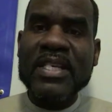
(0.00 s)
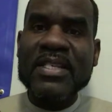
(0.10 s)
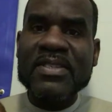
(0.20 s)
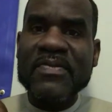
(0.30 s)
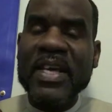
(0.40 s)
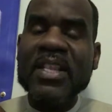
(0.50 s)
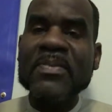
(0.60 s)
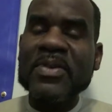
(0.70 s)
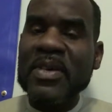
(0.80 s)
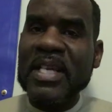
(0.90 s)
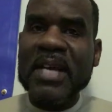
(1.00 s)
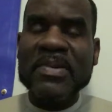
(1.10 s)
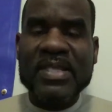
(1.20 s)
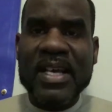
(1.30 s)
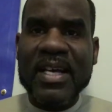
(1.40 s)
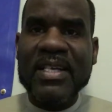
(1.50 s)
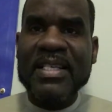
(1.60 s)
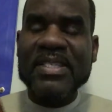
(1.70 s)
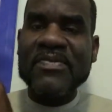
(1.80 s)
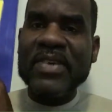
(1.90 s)
It is available on Amazon.
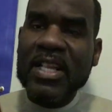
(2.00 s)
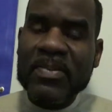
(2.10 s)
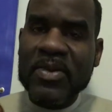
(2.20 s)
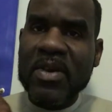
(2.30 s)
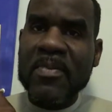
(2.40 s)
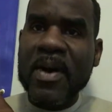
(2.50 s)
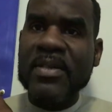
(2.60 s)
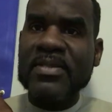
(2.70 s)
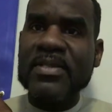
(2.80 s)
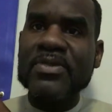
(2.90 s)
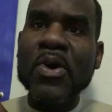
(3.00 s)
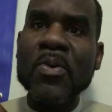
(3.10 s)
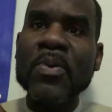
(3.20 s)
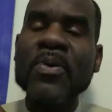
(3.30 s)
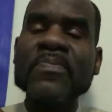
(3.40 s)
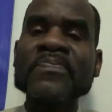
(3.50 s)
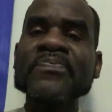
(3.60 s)
It's available on Barnes & Noble.